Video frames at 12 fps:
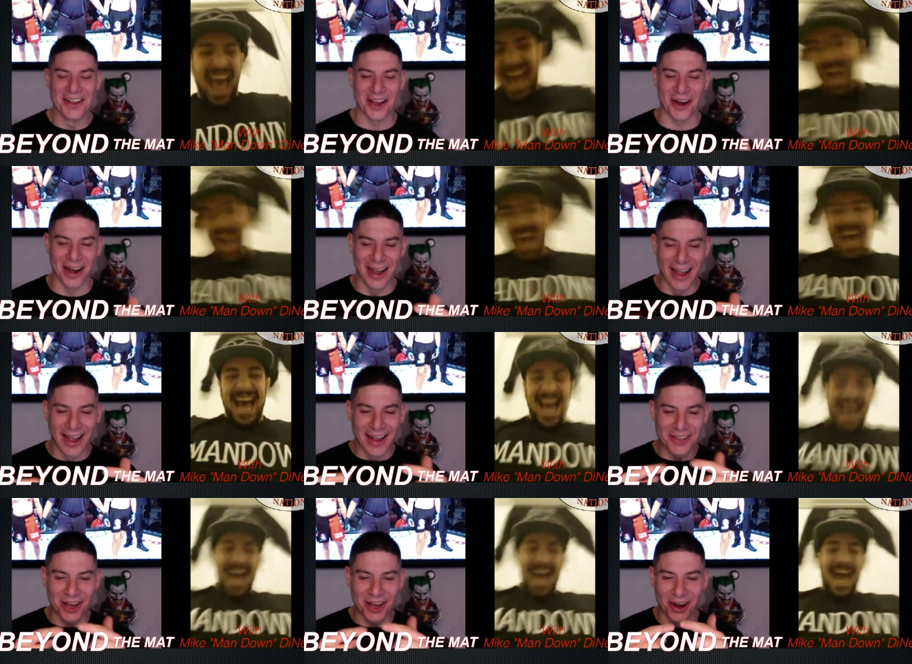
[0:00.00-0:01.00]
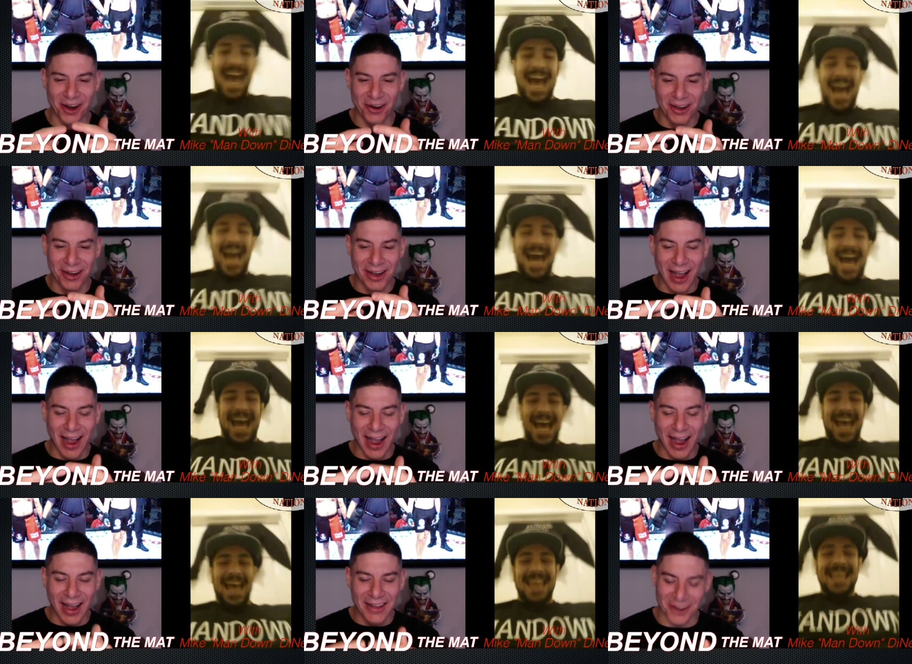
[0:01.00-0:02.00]
Speaker 1: so so
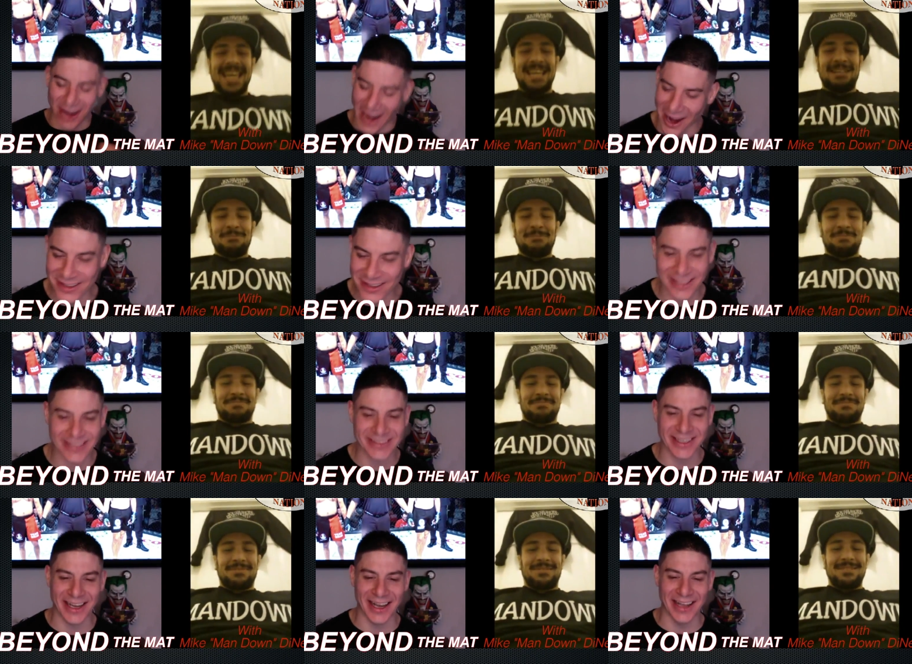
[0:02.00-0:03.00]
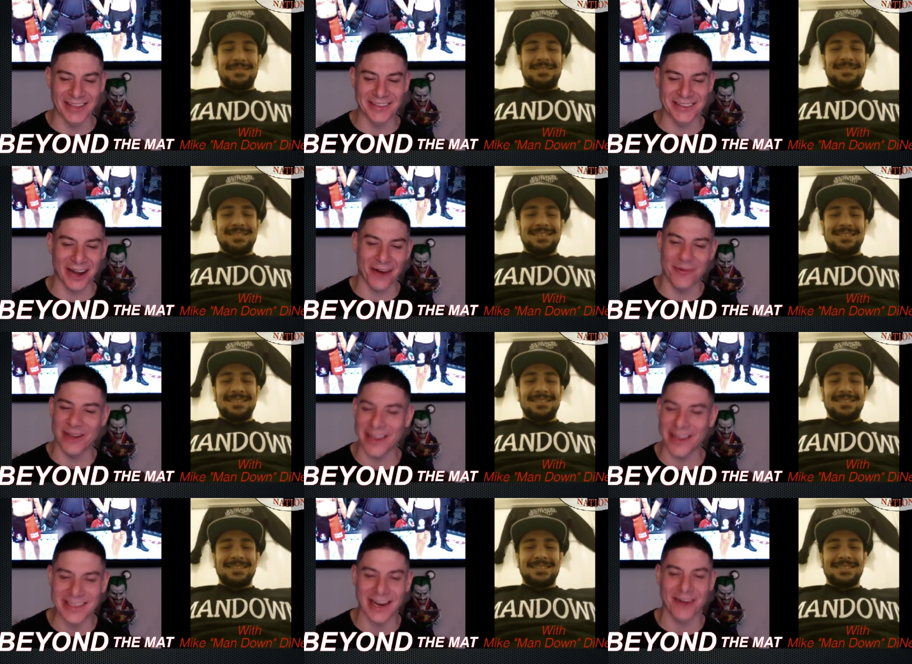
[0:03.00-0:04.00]
so how does this? Uh, tell
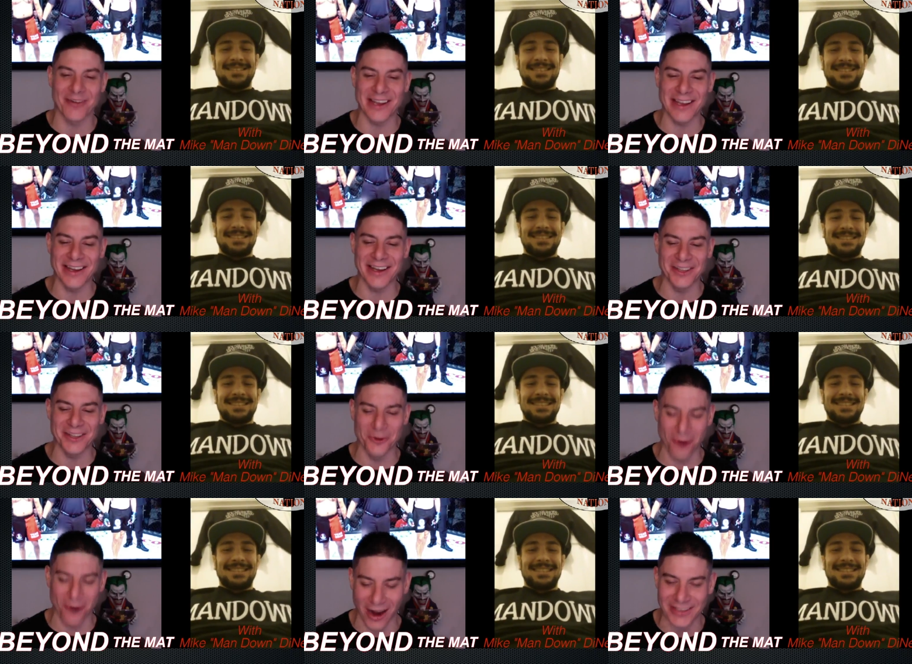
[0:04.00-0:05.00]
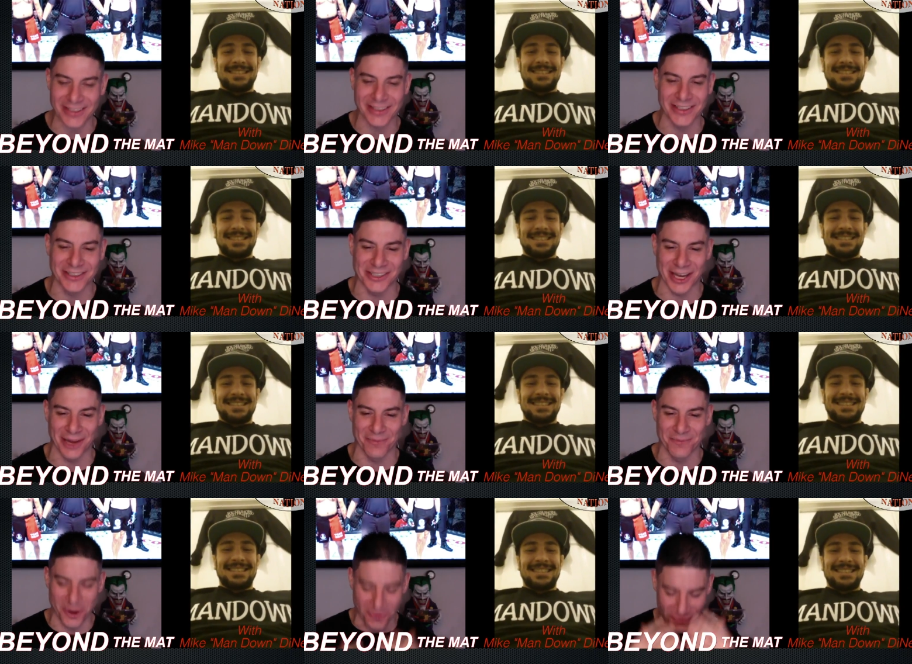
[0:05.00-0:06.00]
me tell me. You walk into the
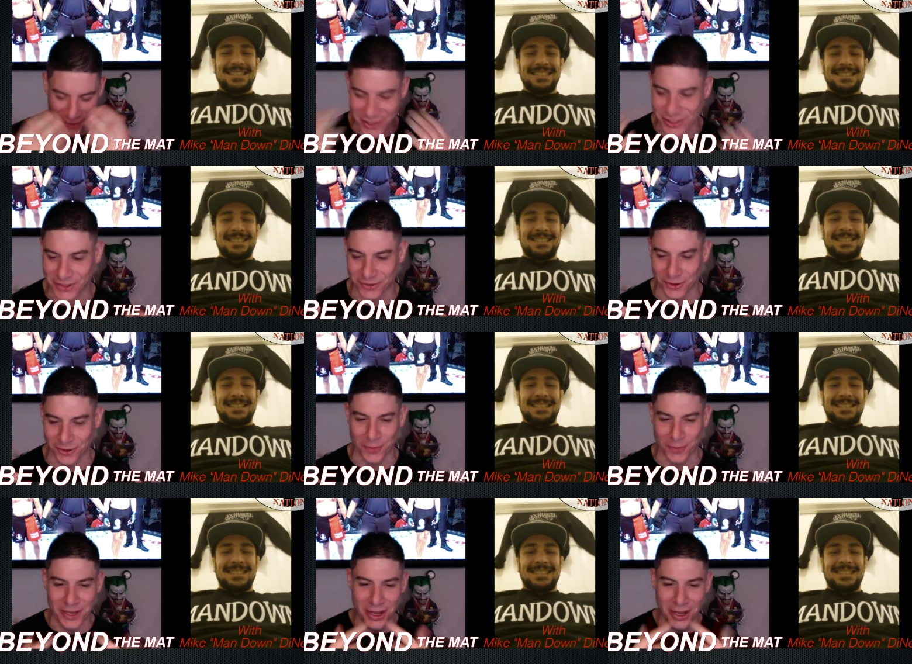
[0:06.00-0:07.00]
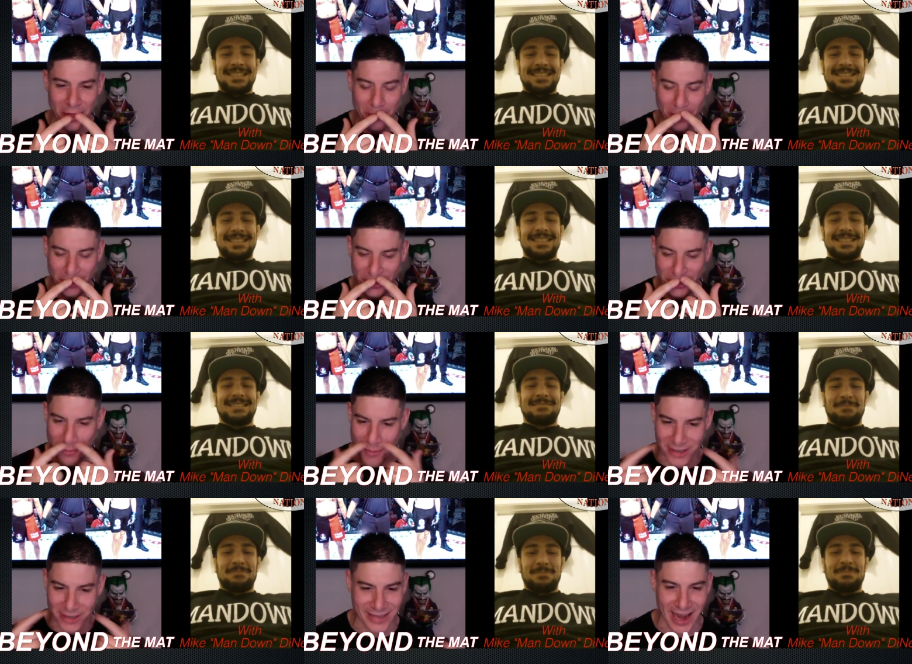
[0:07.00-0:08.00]
gym, you're freshly groomed, but the
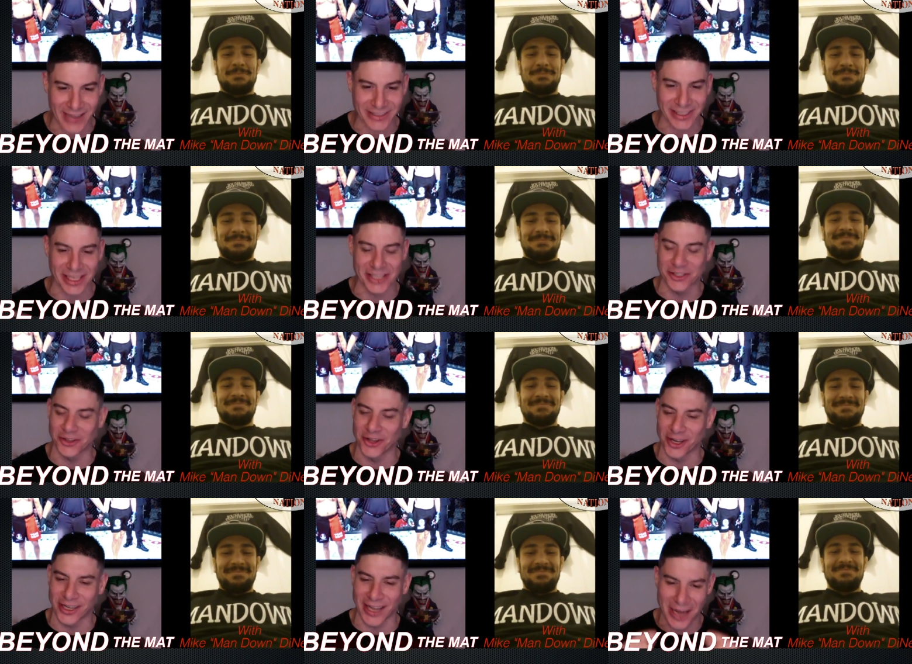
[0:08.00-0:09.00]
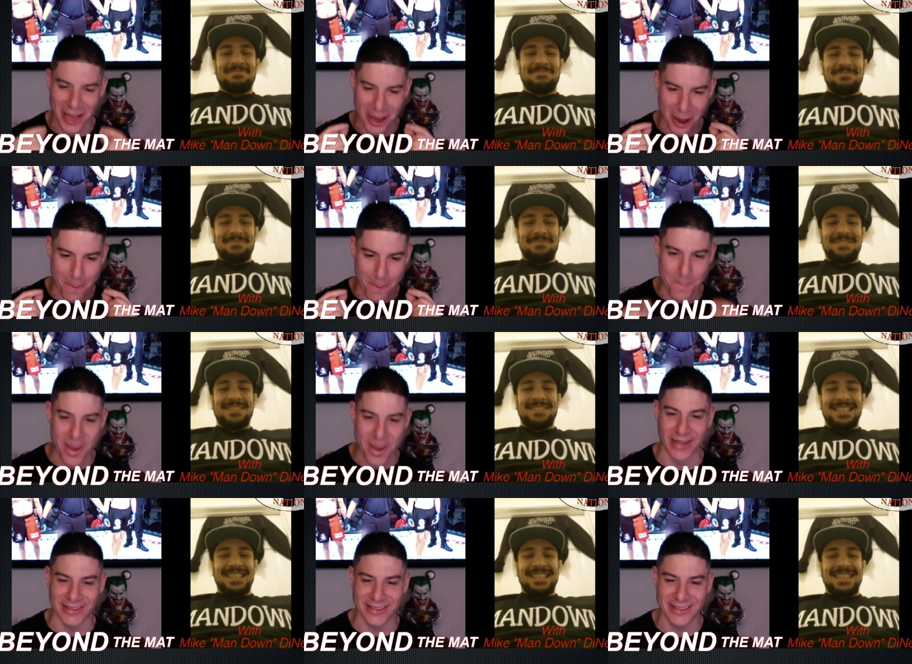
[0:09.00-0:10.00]
mustache is looking
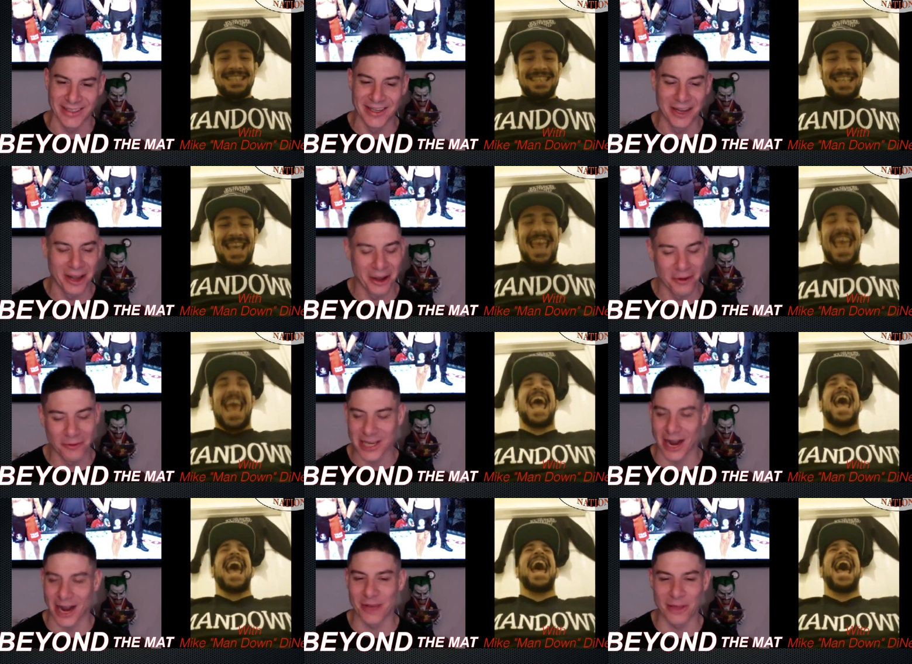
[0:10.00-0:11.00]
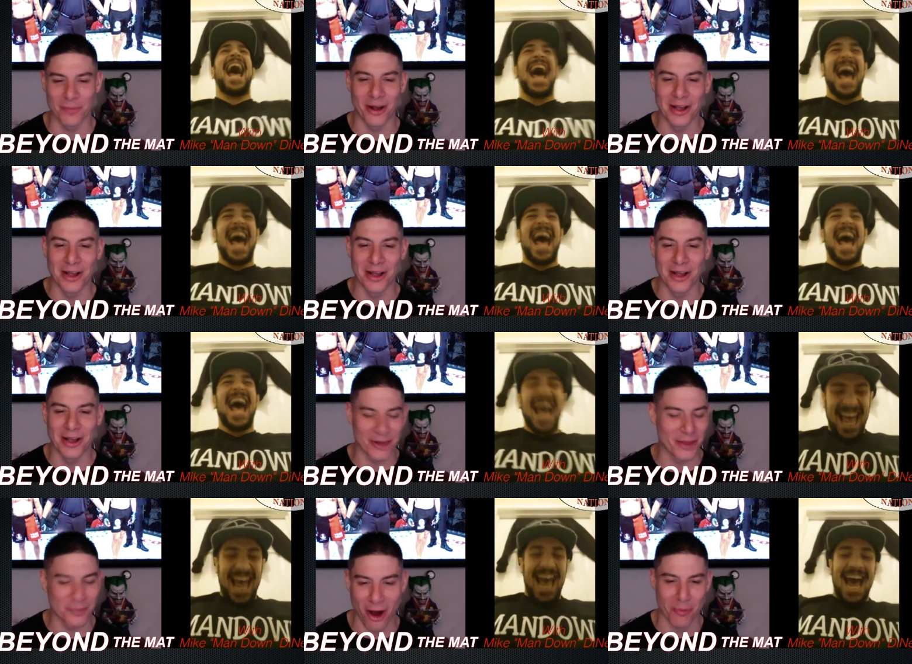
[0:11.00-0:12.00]
mint. Tell me the, tell
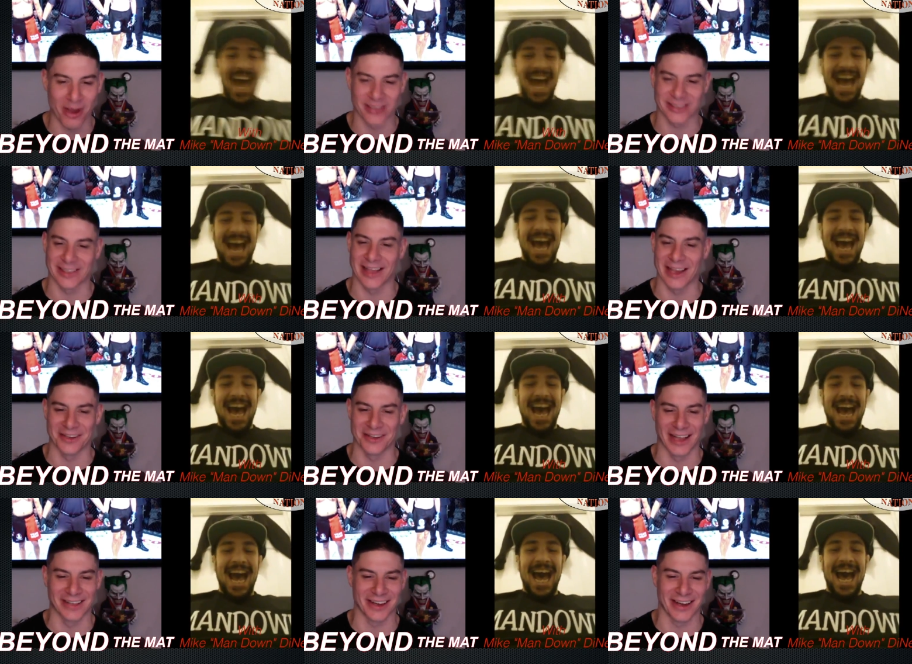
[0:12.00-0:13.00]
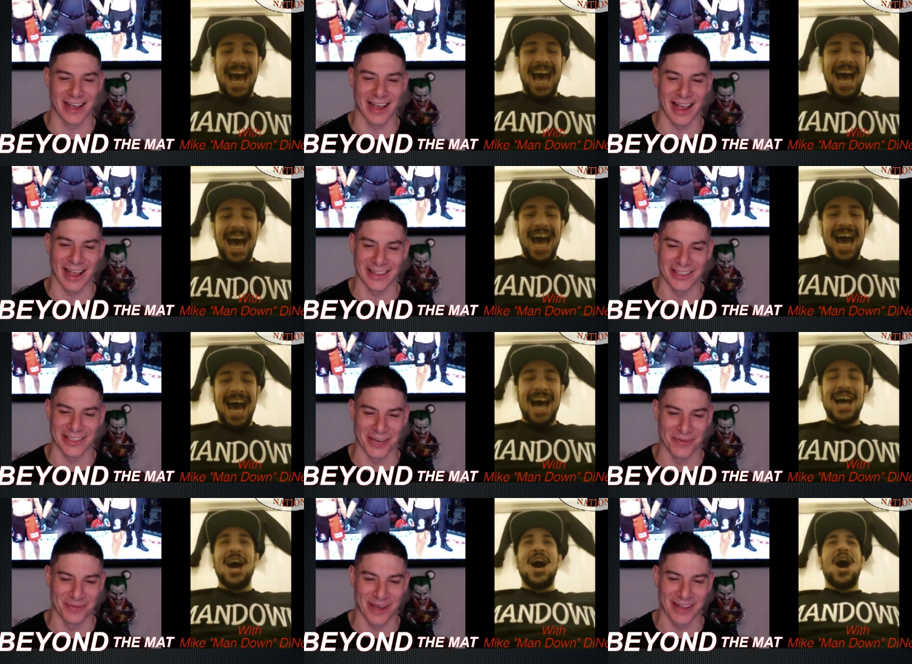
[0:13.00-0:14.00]
me the ball busting that you get done at, at the
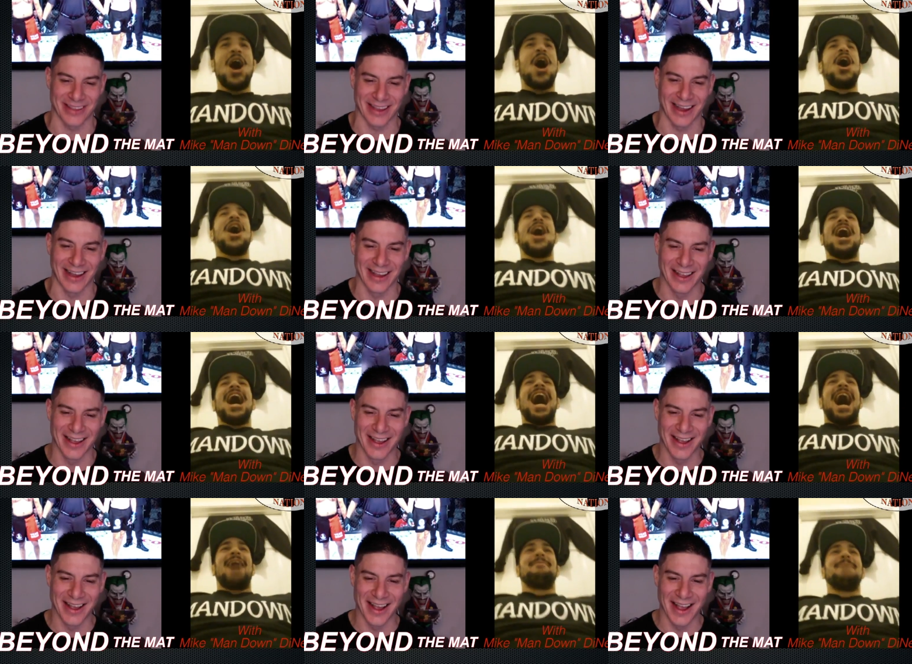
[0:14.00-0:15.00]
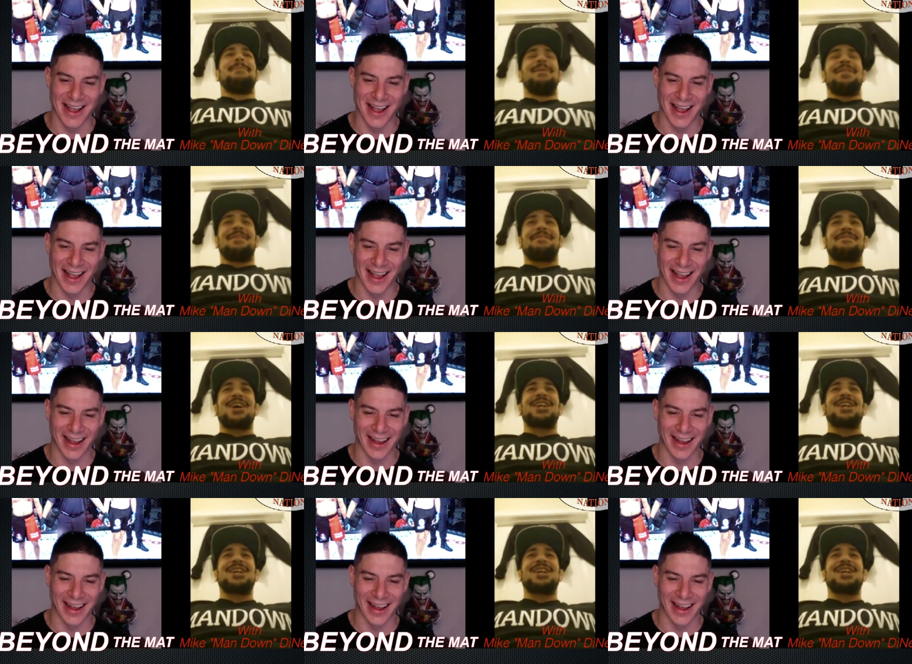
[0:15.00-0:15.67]
gym about that.
Speaker 2: I remember